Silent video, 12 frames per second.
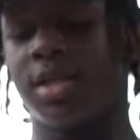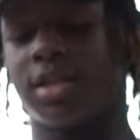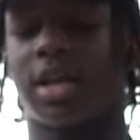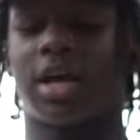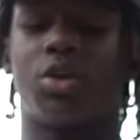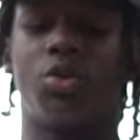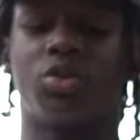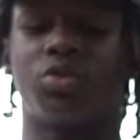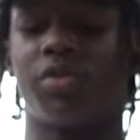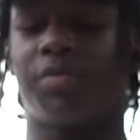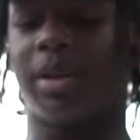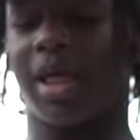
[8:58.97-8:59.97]
that I could use it
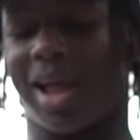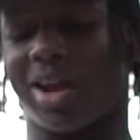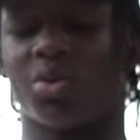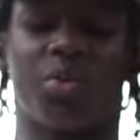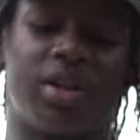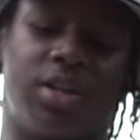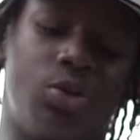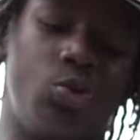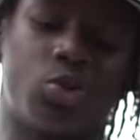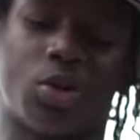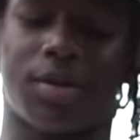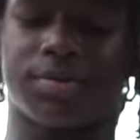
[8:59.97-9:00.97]
with, but like I don't really
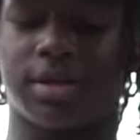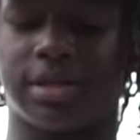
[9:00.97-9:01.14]
use straps